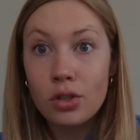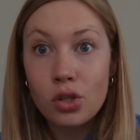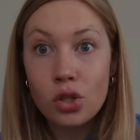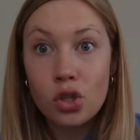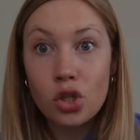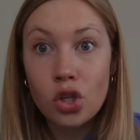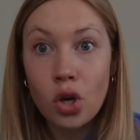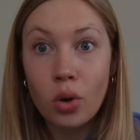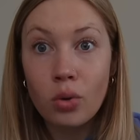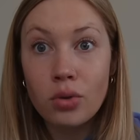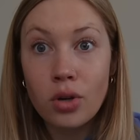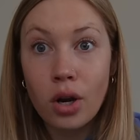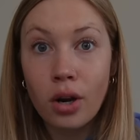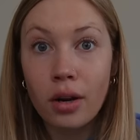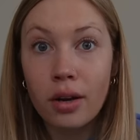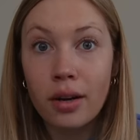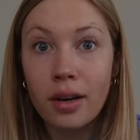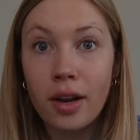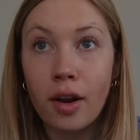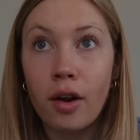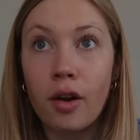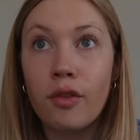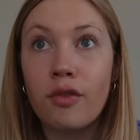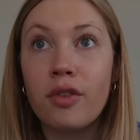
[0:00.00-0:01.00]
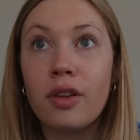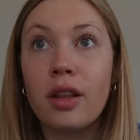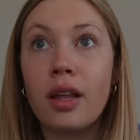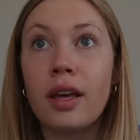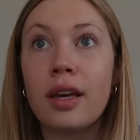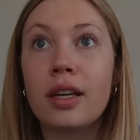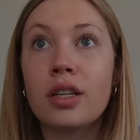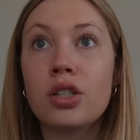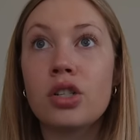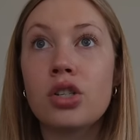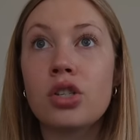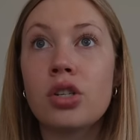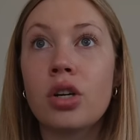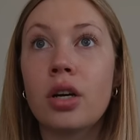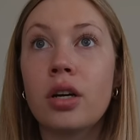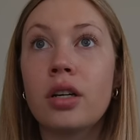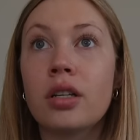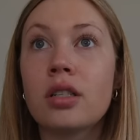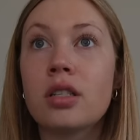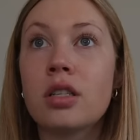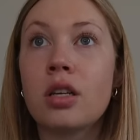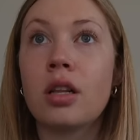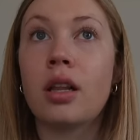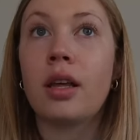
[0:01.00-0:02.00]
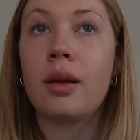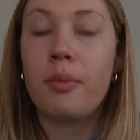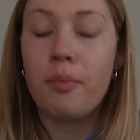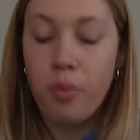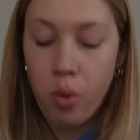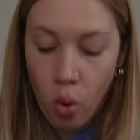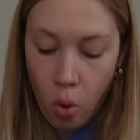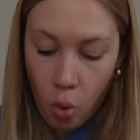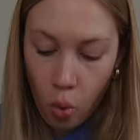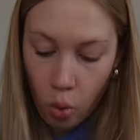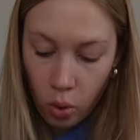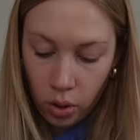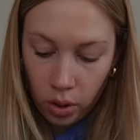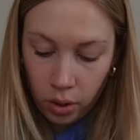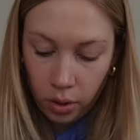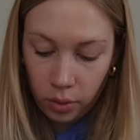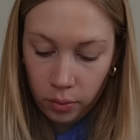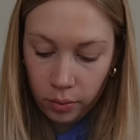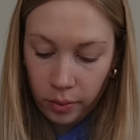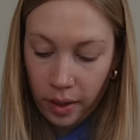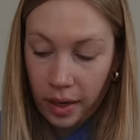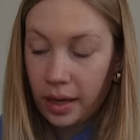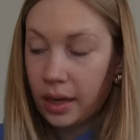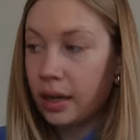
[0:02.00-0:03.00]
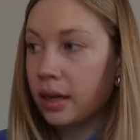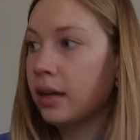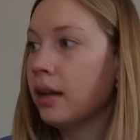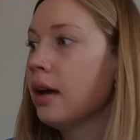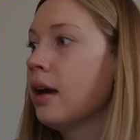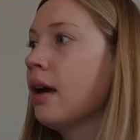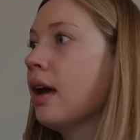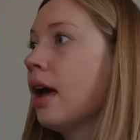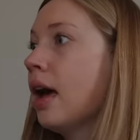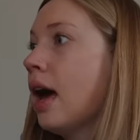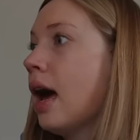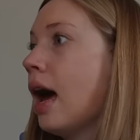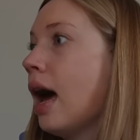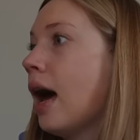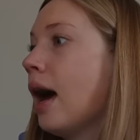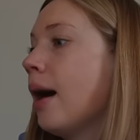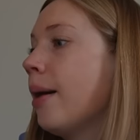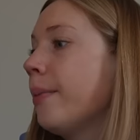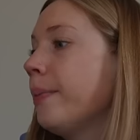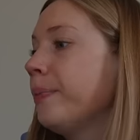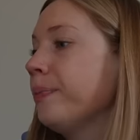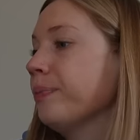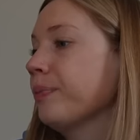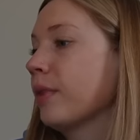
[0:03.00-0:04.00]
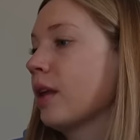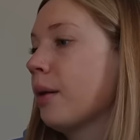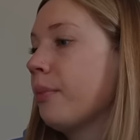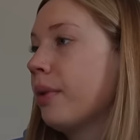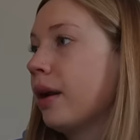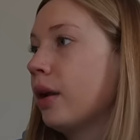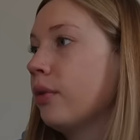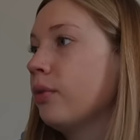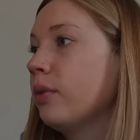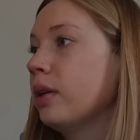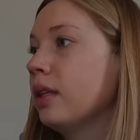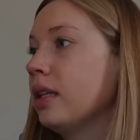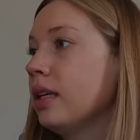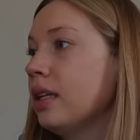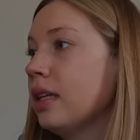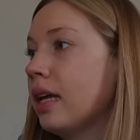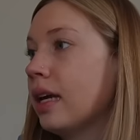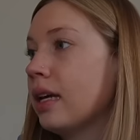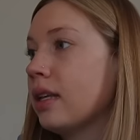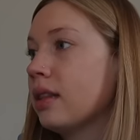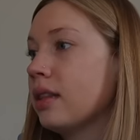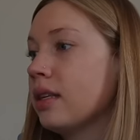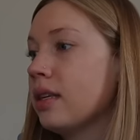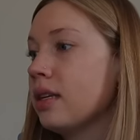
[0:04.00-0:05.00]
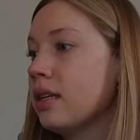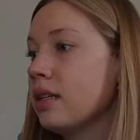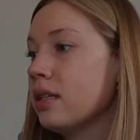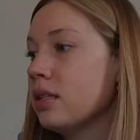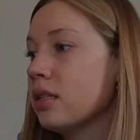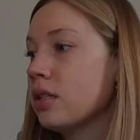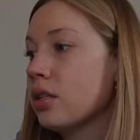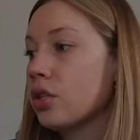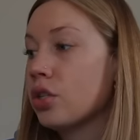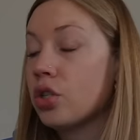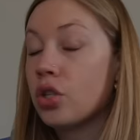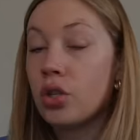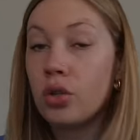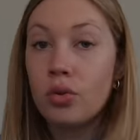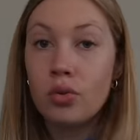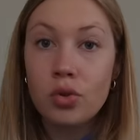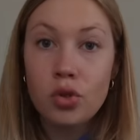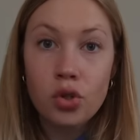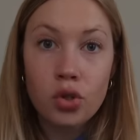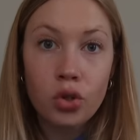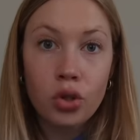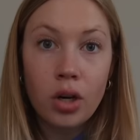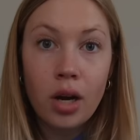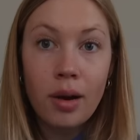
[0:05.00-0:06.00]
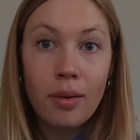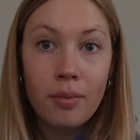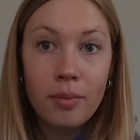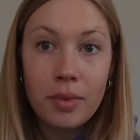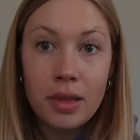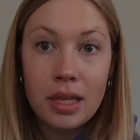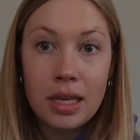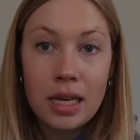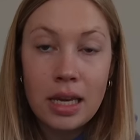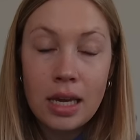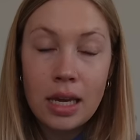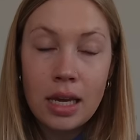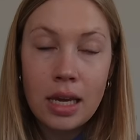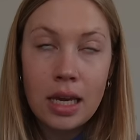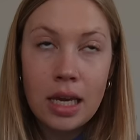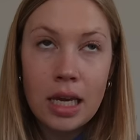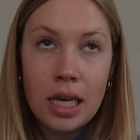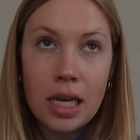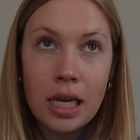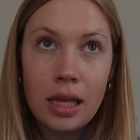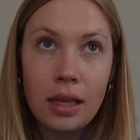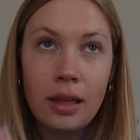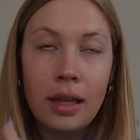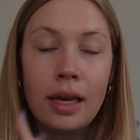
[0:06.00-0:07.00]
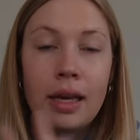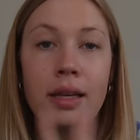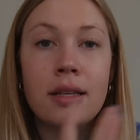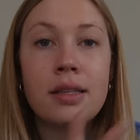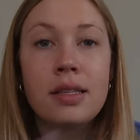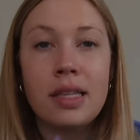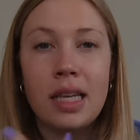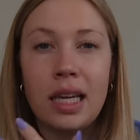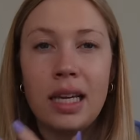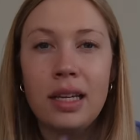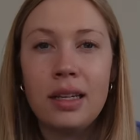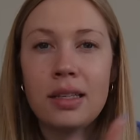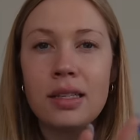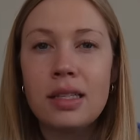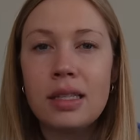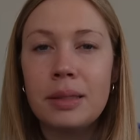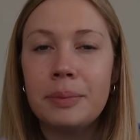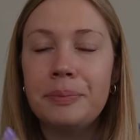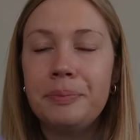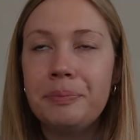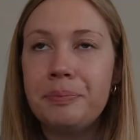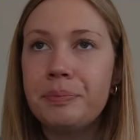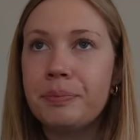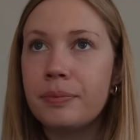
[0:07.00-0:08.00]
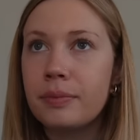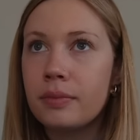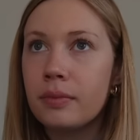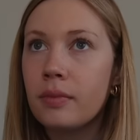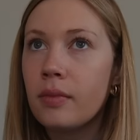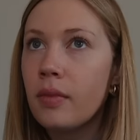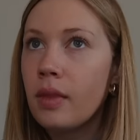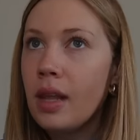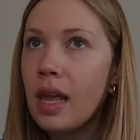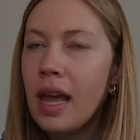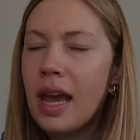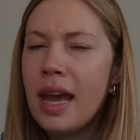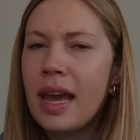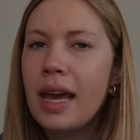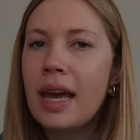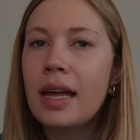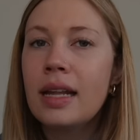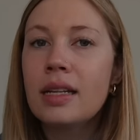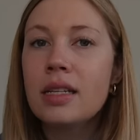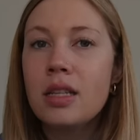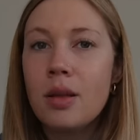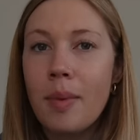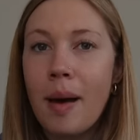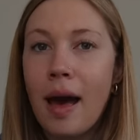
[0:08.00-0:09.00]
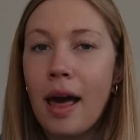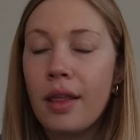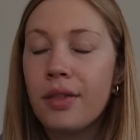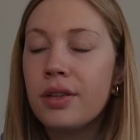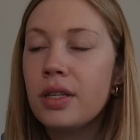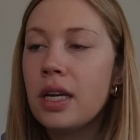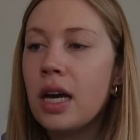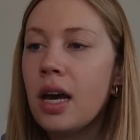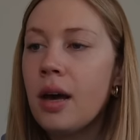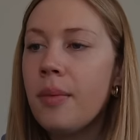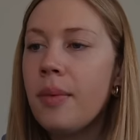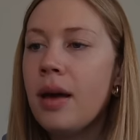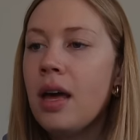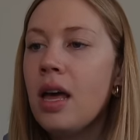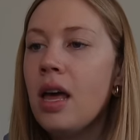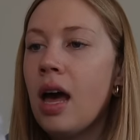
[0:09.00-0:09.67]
so dark in here, I feel like. It just started to like pour rain. Um, but I really like these to scrub the like sinks and the bathtub.